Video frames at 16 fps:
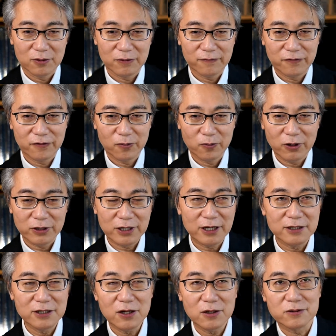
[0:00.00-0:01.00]
from what
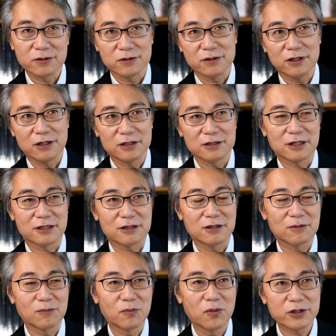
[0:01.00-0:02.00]
I know is that
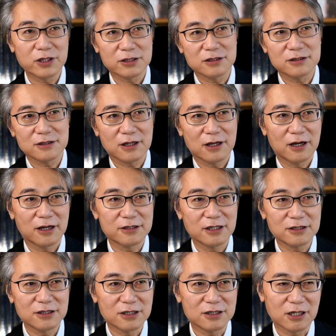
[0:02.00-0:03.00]
modern
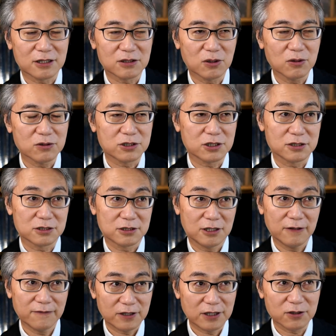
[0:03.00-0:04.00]
identity technologies,
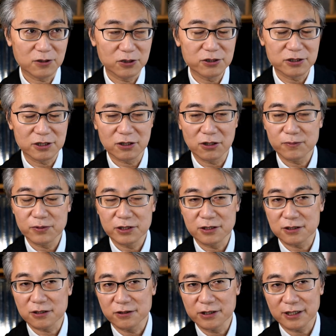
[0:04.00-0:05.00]
even including
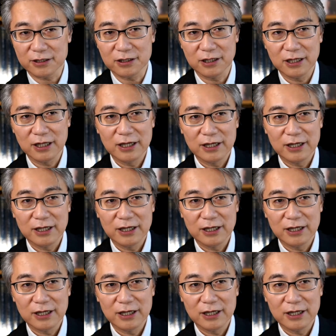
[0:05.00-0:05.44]
OpenID Connect,